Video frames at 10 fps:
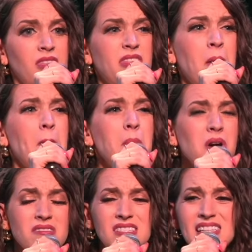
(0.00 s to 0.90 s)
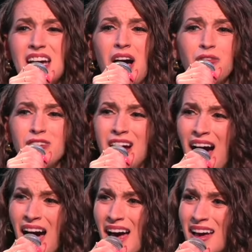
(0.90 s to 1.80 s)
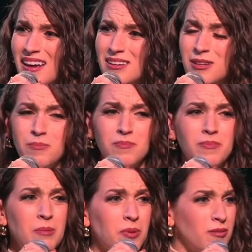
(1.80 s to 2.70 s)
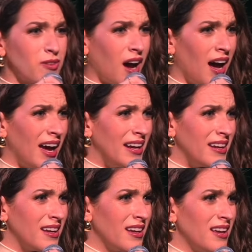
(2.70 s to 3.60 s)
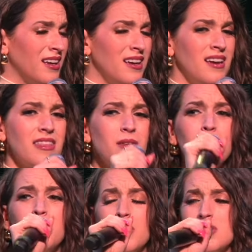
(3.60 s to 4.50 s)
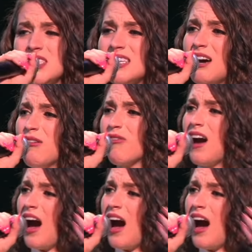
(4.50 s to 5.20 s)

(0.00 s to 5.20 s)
The mercy of God, people of God. The mercy of